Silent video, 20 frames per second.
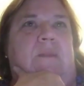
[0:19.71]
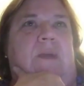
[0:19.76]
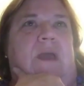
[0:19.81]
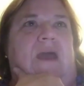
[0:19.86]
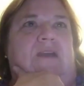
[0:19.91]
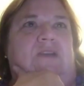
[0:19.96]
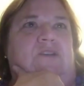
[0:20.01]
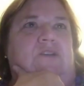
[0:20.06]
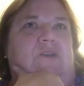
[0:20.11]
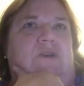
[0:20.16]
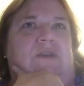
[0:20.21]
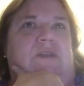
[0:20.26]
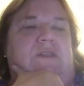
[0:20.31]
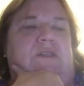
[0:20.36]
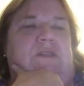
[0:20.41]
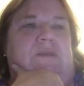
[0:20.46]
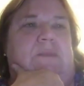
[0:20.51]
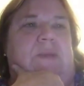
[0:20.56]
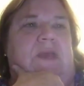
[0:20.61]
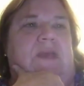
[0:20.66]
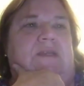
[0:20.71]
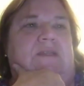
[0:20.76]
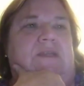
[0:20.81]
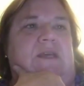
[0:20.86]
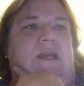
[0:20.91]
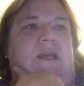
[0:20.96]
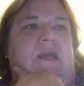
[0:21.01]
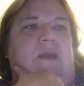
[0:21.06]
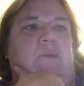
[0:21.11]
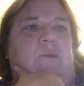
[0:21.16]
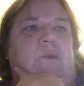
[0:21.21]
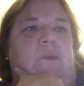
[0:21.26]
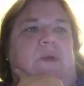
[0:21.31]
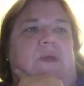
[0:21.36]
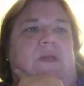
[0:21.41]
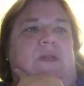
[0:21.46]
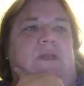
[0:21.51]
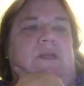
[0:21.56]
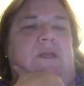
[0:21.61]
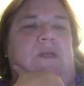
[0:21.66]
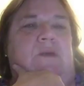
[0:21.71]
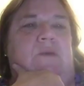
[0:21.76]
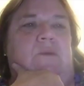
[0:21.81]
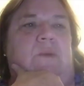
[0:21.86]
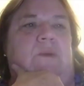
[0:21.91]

back during the debate time when